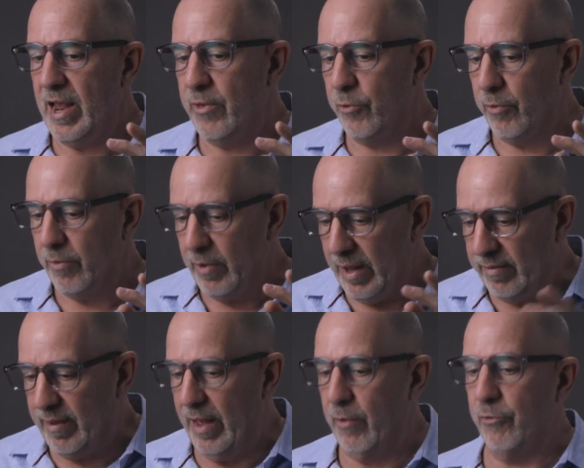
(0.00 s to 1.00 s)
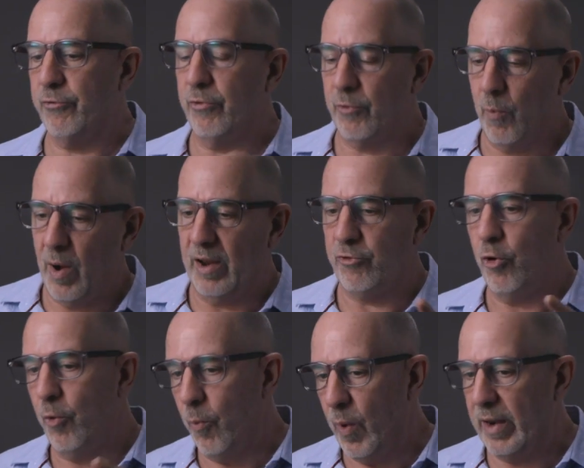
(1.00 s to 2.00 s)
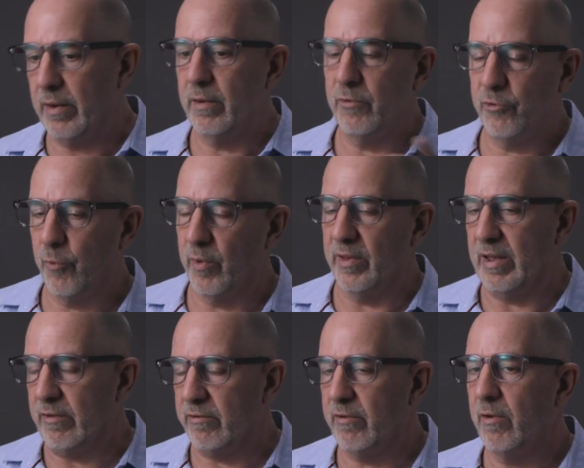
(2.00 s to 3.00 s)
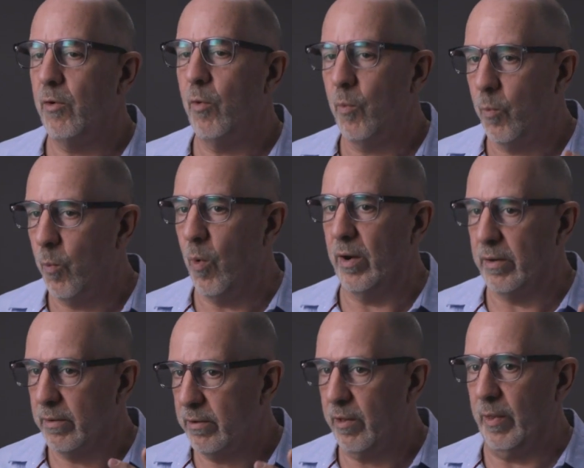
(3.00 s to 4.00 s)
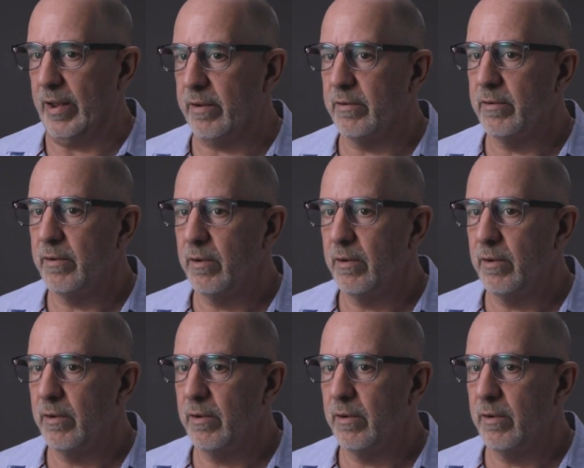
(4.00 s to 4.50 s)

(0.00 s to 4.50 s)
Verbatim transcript: either it tells the watch when to release one click.